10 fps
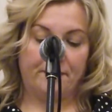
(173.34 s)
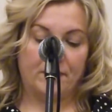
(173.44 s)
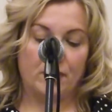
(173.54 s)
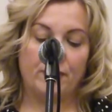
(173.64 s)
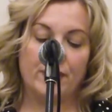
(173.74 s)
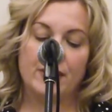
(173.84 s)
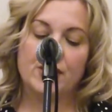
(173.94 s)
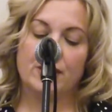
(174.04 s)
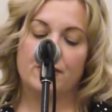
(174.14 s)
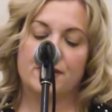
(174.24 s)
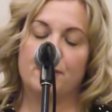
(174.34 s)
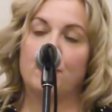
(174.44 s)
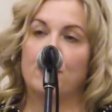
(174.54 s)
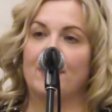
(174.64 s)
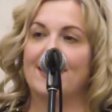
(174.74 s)
Your very generous
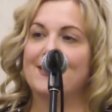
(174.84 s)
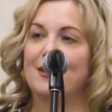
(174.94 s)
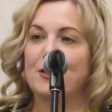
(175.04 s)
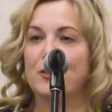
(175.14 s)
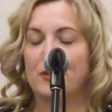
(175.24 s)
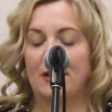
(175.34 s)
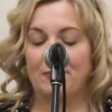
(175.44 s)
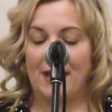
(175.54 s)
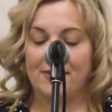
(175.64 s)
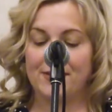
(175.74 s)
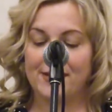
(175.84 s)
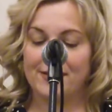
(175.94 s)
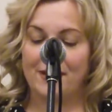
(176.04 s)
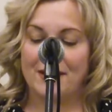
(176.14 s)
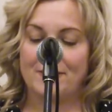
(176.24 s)
support has also allowed Matthews
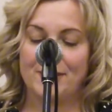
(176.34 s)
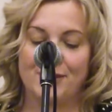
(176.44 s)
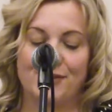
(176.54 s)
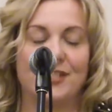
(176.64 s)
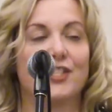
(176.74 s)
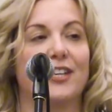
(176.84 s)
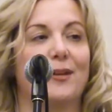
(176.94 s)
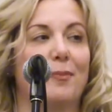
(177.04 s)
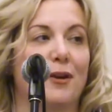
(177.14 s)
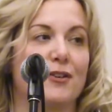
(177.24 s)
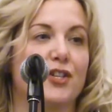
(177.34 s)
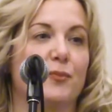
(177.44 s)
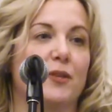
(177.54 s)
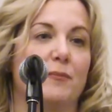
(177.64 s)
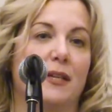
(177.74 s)
House Hospice to initiate a
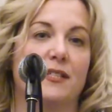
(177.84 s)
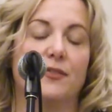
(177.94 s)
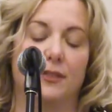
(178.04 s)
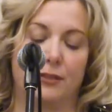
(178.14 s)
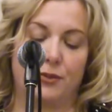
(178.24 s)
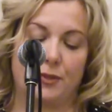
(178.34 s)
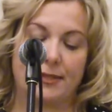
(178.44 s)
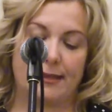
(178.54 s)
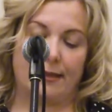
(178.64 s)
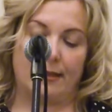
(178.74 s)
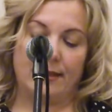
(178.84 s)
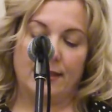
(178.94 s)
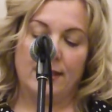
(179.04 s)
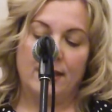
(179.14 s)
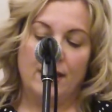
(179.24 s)
partnership with the Mansfield Outdoor Center,
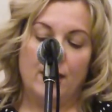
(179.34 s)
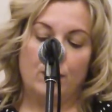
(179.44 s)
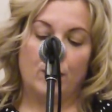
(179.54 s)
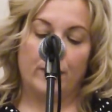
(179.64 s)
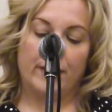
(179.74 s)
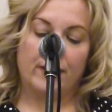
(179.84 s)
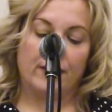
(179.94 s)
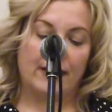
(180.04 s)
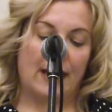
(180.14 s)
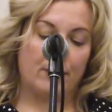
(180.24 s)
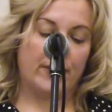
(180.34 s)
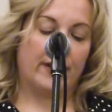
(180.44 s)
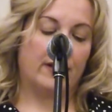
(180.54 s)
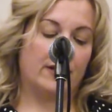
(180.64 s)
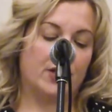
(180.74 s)
where we are
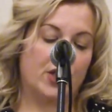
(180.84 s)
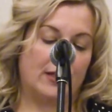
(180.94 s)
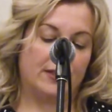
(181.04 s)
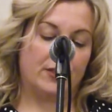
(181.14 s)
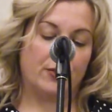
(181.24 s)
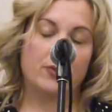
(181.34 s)
collaborating on a Child and Youth